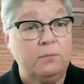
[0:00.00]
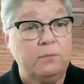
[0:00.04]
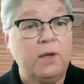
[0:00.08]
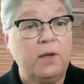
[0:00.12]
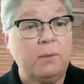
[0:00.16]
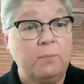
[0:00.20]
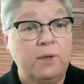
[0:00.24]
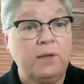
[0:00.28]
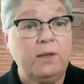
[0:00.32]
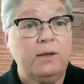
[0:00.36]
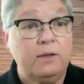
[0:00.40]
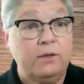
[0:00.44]

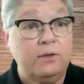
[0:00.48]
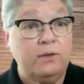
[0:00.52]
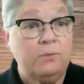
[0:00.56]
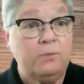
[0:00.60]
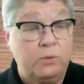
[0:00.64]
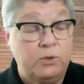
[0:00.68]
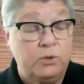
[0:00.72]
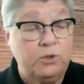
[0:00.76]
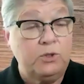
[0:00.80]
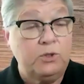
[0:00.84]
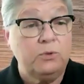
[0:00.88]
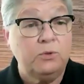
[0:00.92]
I mean,
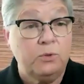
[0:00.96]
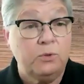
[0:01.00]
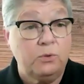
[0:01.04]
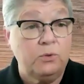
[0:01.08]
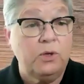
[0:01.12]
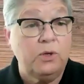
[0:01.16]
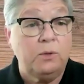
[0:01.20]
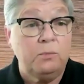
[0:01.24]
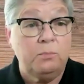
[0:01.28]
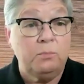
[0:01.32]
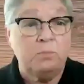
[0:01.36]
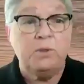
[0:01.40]
would you
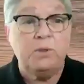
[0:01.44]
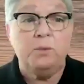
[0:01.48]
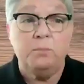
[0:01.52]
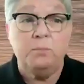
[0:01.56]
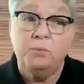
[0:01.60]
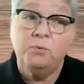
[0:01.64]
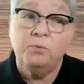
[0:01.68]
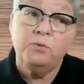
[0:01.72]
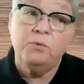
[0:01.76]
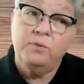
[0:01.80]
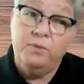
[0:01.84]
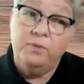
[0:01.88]
agree?
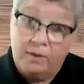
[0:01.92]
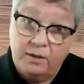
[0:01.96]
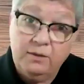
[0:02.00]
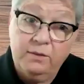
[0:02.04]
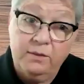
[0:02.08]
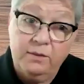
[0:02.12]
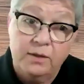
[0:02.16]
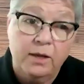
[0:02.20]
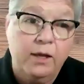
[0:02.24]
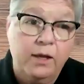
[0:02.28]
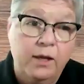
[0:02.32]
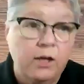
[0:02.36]
People
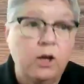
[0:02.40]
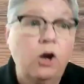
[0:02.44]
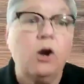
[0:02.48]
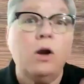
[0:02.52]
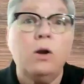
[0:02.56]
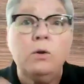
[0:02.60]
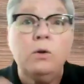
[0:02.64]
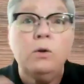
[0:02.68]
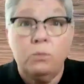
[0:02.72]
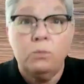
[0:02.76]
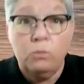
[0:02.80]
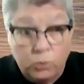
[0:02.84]
think that in
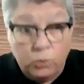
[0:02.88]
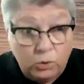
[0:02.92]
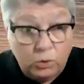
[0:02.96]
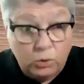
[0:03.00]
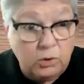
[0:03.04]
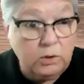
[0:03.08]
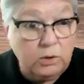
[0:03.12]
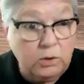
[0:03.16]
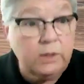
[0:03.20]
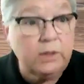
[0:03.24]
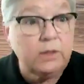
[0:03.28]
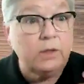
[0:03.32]
our
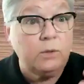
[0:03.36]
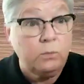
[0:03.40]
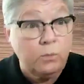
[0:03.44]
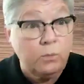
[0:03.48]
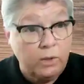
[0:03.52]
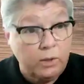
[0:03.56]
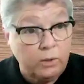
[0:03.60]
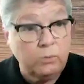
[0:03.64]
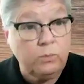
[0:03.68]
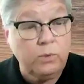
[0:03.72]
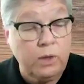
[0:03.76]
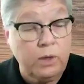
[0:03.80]
world,
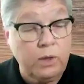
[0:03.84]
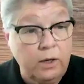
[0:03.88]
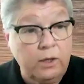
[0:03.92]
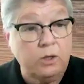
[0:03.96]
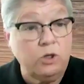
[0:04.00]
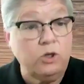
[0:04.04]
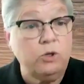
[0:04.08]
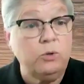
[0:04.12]
anyway, right?